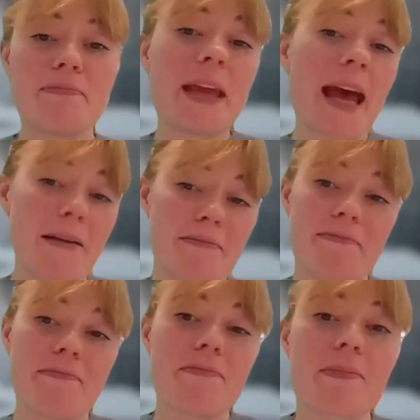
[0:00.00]
Yeah,
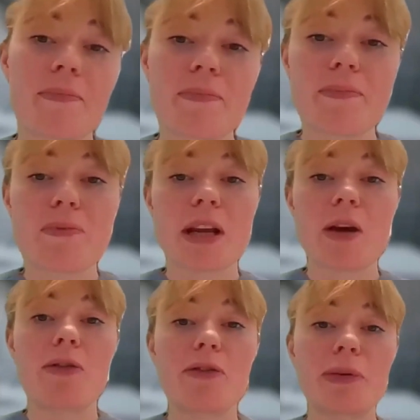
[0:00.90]
pretty
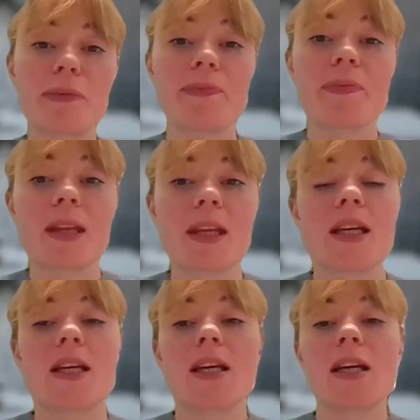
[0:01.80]
awful.
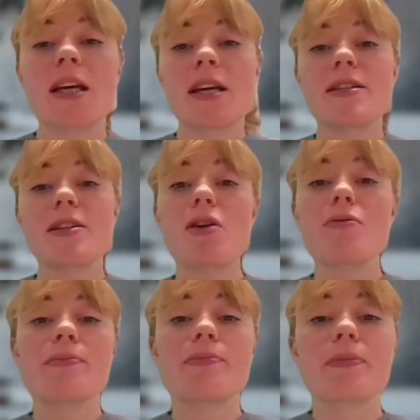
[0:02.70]

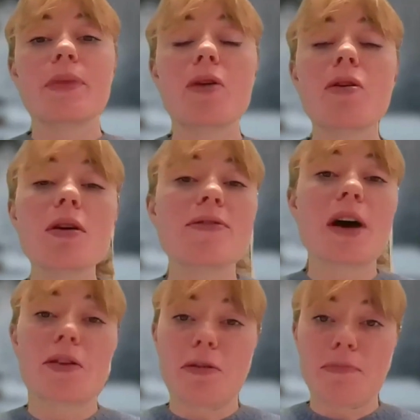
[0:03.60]
So there are lots of
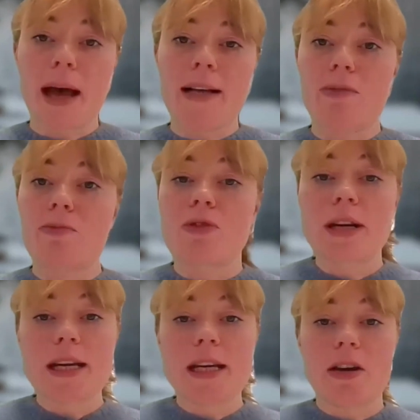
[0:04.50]
other impacts on
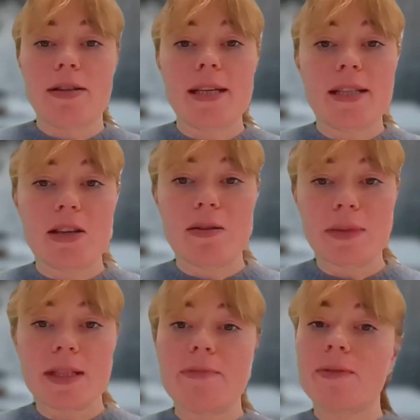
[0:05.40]
marine
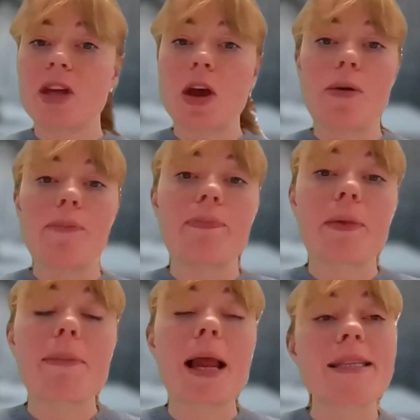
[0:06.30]
ecosystems. So
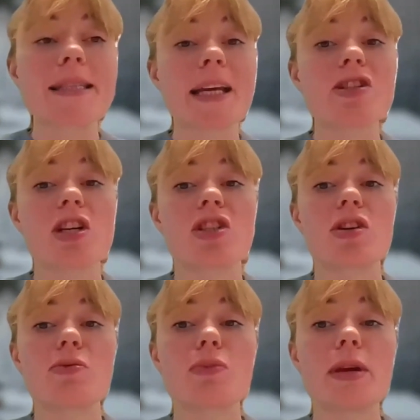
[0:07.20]
plastic
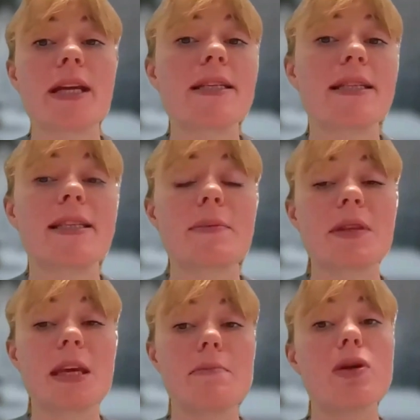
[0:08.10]
ingestion weakens some
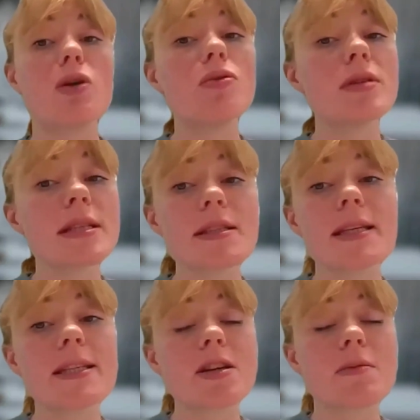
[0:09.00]
of the immune
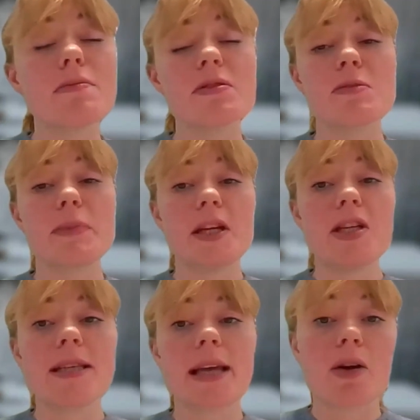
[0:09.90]
systems of
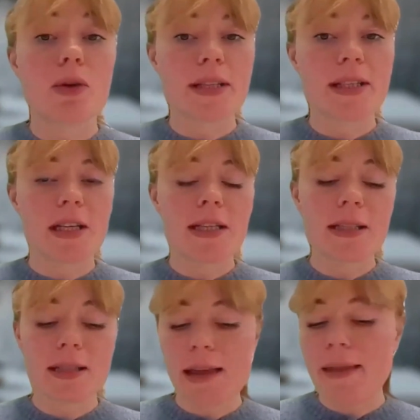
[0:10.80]
species like
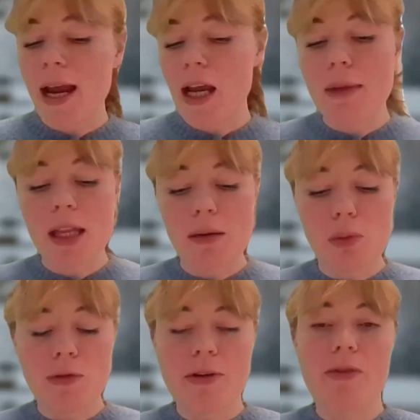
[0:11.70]
oysters, and that can make them
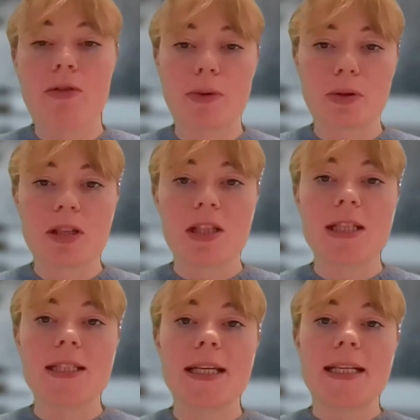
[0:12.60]
more vulnerable to
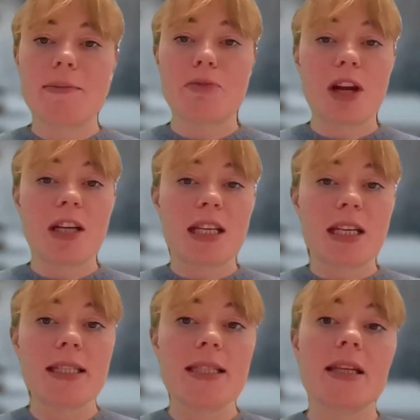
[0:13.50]
disease and
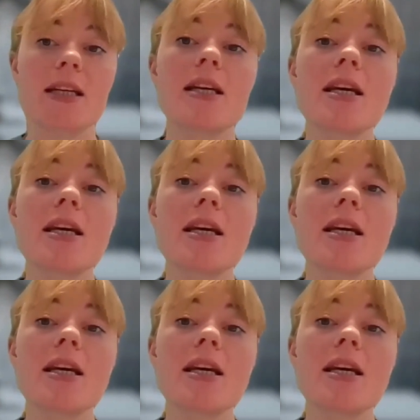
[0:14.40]
predators.